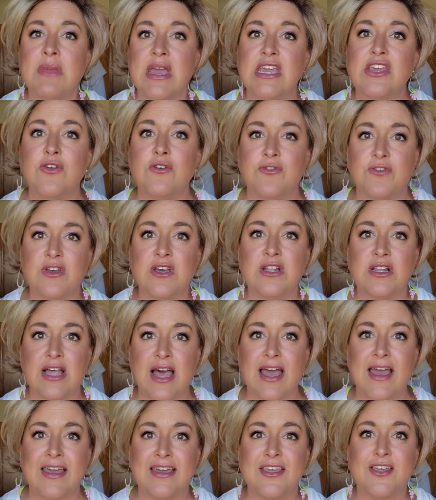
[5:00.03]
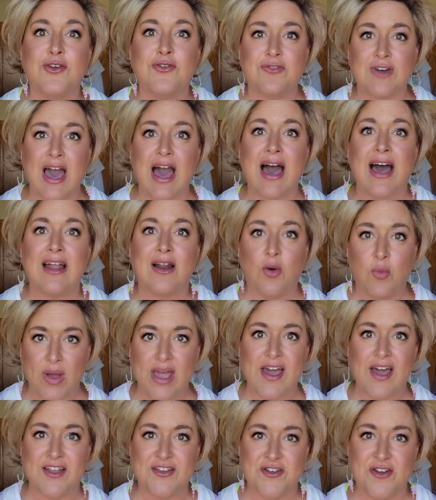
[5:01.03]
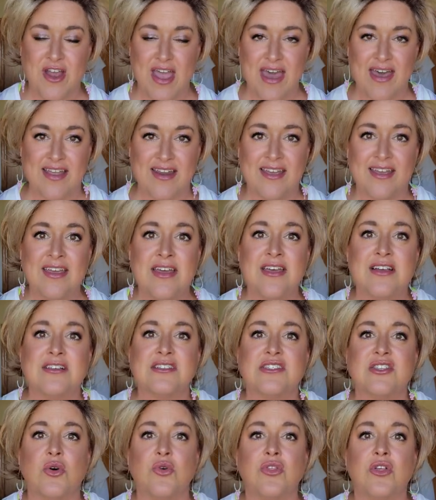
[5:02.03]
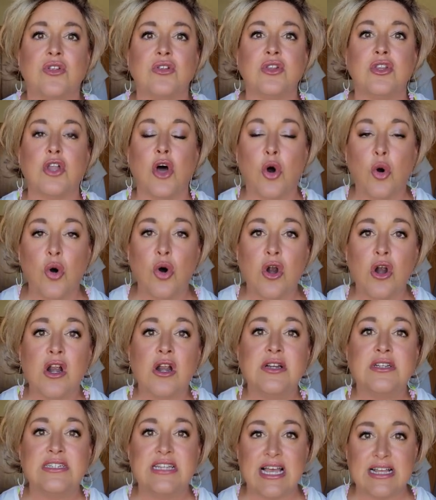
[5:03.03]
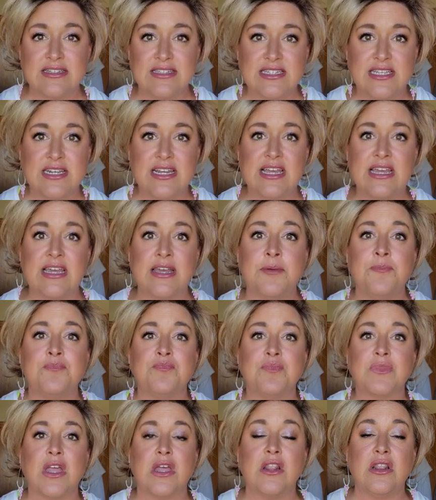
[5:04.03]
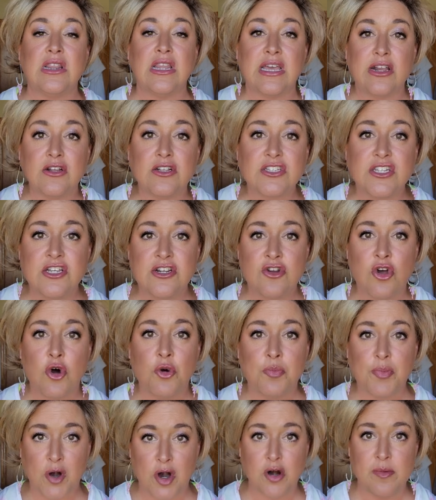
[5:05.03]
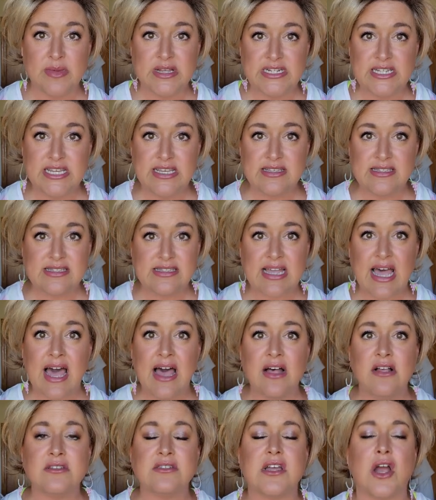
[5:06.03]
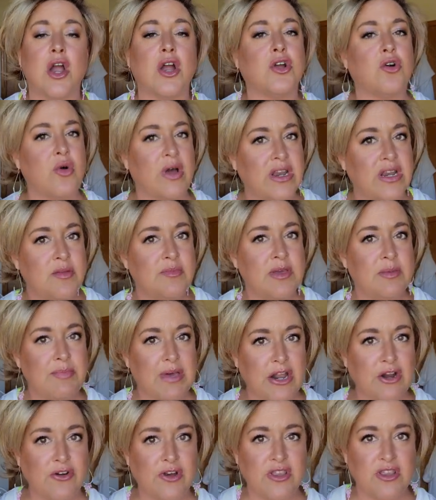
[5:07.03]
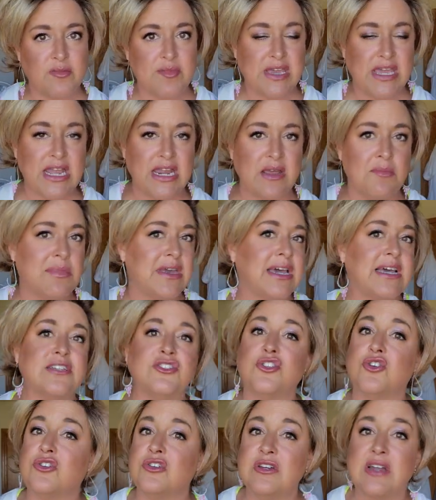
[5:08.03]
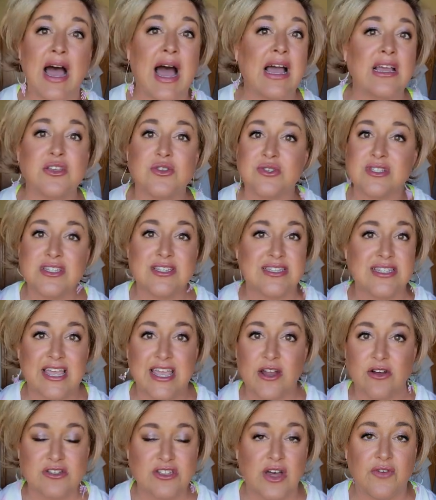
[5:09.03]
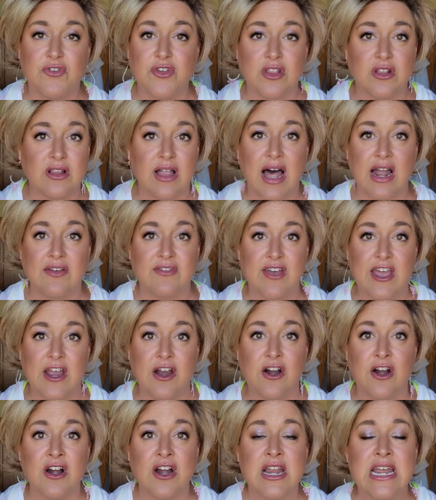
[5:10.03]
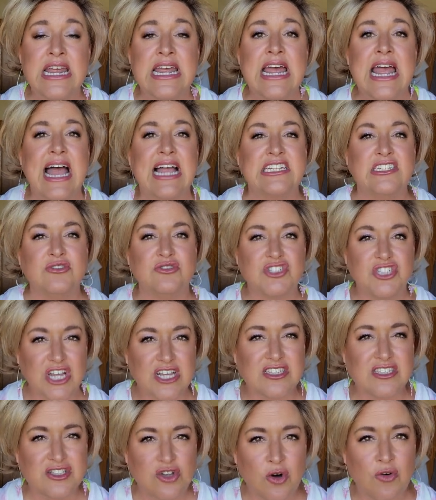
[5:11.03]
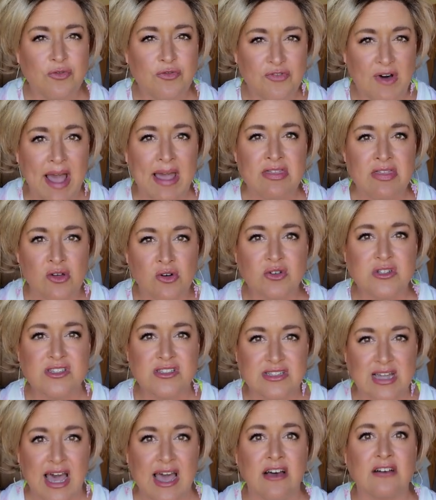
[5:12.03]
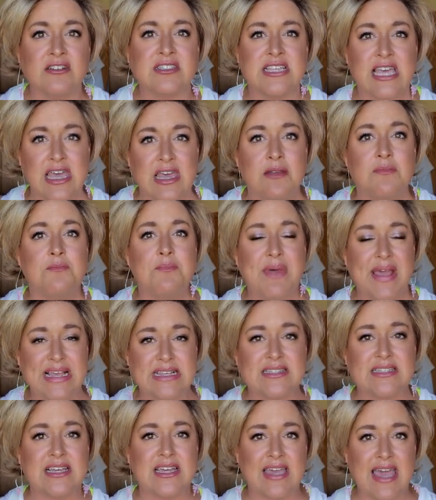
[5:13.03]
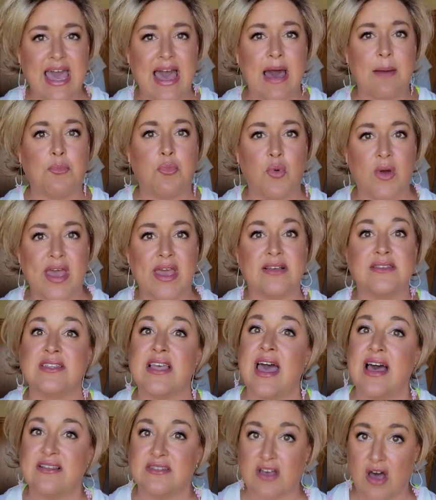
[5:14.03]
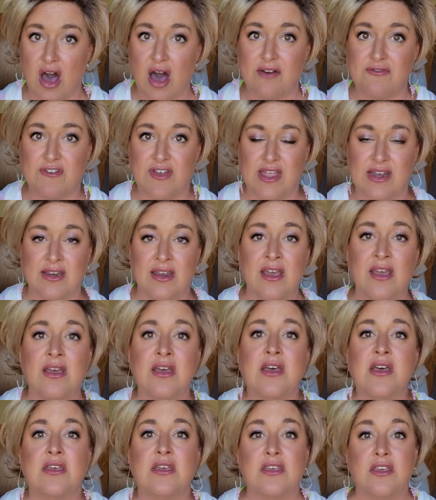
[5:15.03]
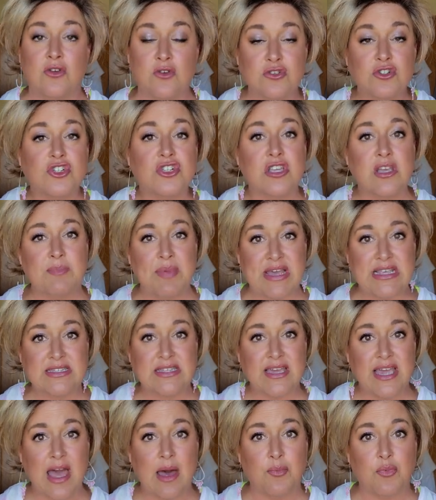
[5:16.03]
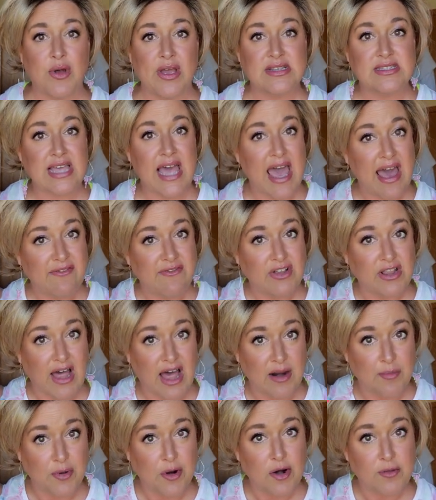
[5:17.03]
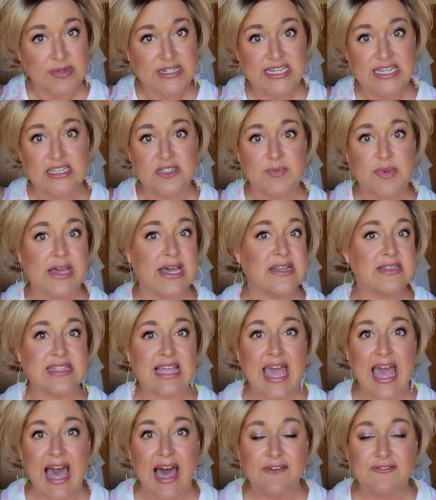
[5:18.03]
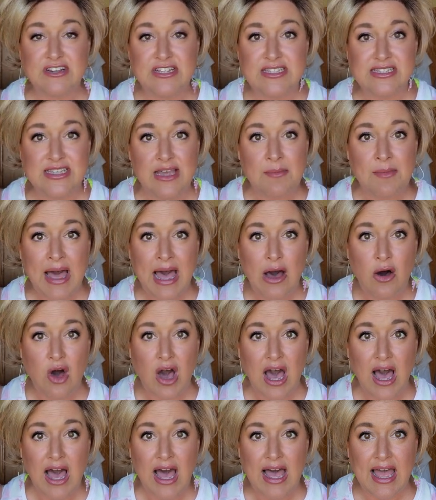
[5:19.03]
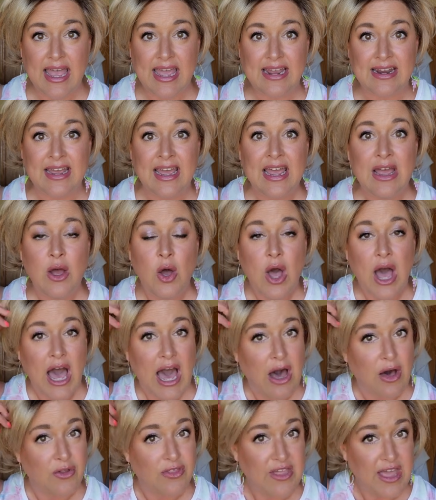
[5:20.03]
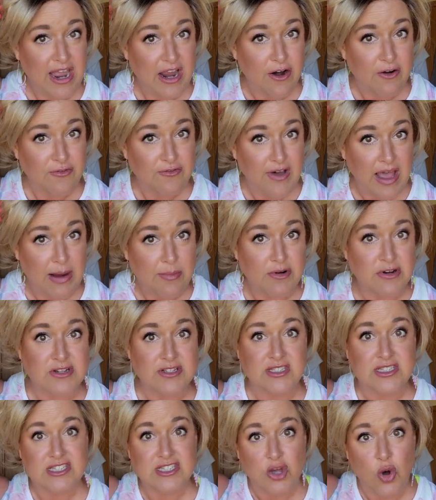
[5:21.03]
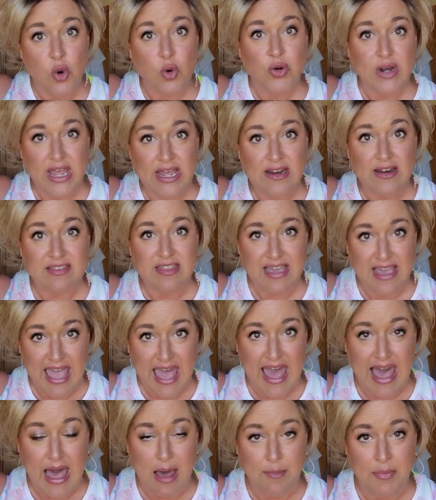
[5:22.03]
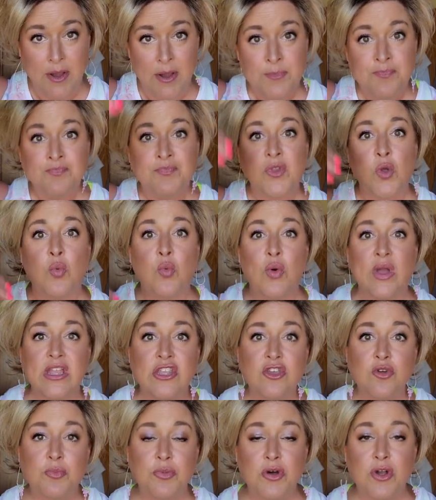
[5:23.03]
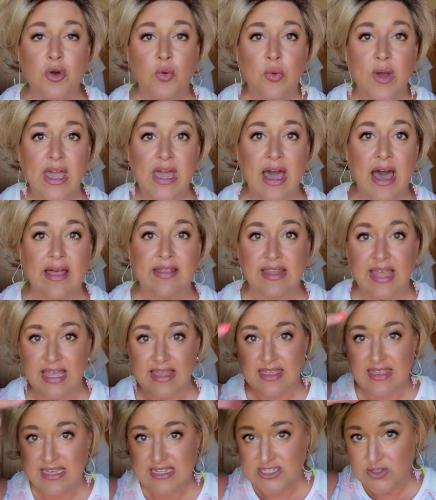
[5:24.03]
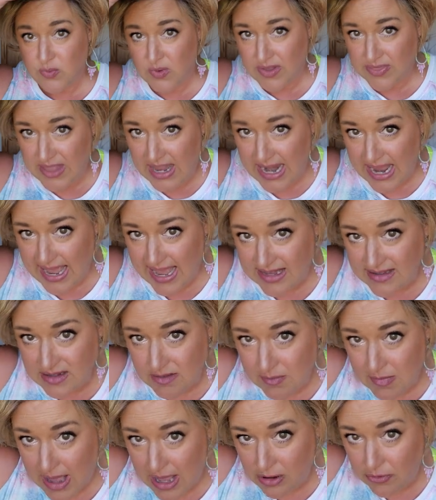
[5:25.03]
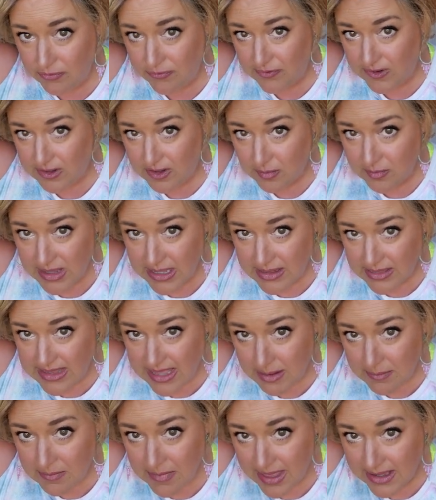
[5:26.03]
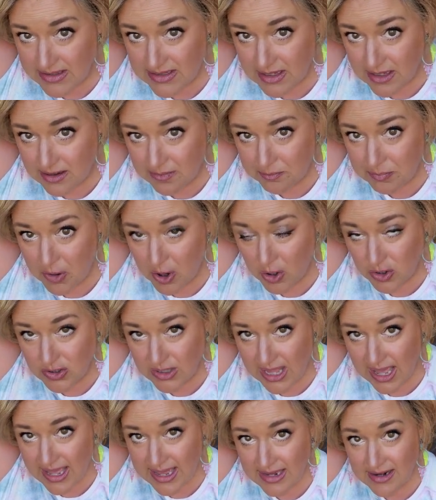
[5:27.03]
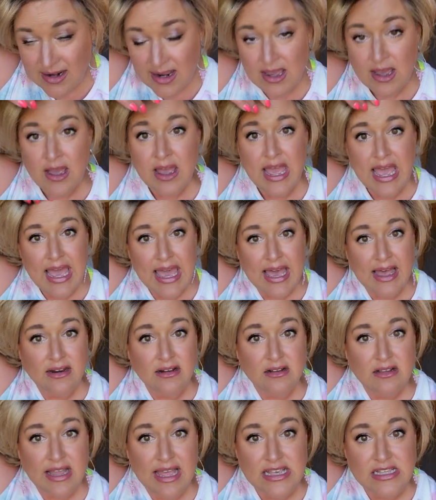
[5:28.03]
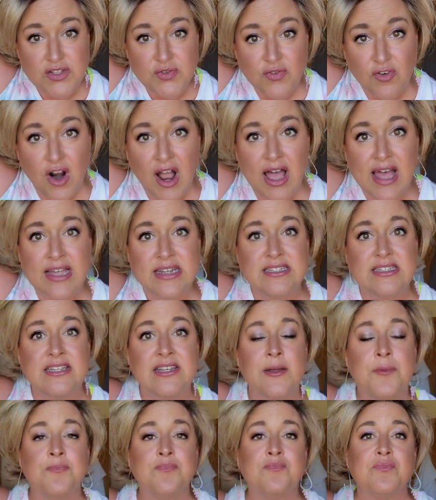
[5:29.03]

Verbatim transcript: make you feel like you've got a wig on your head. So the lower density little to no permatease styles are going to be better in the beginning because you're not used to seeing yourself with a lot of hair and you just don't find those styles in basic cap wigs as often. Usually basic cap wigs have a lot of permatease because they have to somehow hide how the hair fiber is sewn into the cap when you put a wig on like this one that has a monofilament that makes a part line and a lace front,